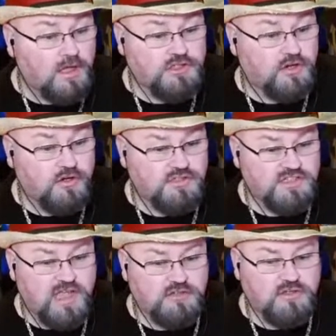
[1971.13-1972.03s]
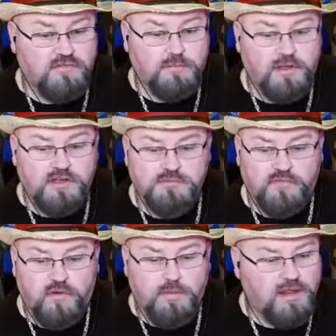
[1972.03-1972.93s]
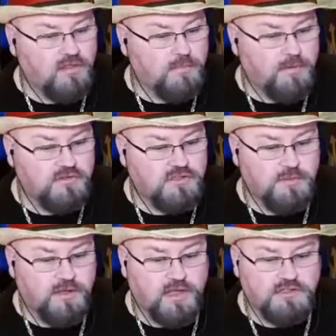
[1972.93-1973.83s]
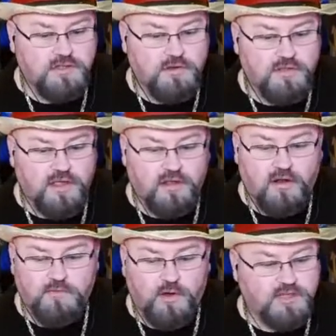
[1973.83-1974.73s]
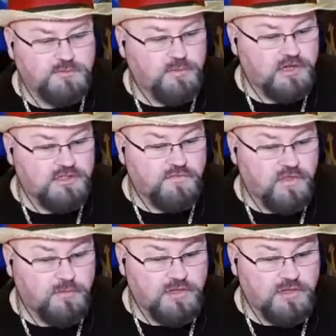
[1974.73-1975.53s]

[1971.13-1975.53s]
John Doe says, actually, if the punishment for abandoning the post is being executed, that could offer an explanation for them